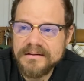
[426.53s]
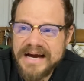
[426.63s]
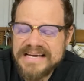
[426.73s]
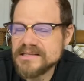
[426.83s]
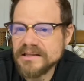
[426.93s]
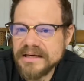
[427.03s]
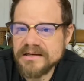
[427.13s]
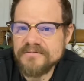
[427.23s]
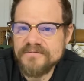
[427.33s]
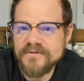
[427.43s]

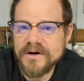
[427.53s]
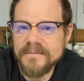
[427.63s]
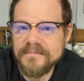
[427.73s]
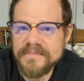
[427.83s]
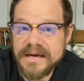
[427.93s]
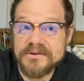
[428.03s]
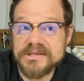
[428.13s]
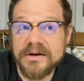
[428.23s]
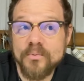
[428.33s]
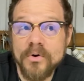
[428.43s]
isolated from the
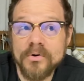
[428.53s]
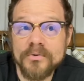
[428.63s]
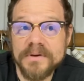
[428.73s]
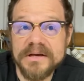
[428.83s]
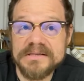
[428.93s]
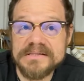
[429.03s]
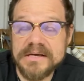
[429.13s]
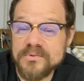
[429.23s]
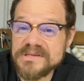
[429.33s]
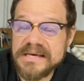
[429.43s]
outside world because it
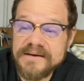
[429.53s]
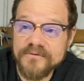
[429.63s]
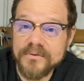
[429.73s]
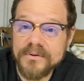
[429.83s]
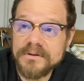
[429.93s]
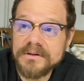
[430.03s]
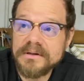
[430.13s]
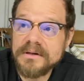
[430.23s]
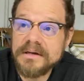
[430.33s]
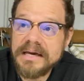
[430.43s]
was evil
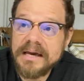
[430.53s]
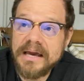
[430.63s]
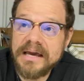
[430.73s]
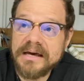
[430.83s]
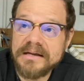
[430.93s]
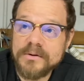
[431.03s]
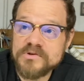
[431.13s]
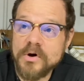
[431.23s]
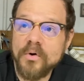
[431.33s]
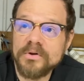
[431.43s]
and it was
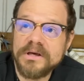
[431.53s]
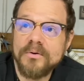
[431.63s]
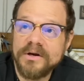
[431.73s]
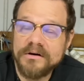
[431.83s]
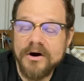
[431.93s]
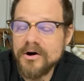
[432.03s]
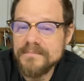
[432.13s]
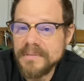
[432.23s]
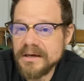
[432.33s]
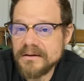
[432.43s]
only going to
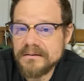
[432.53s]
harm me.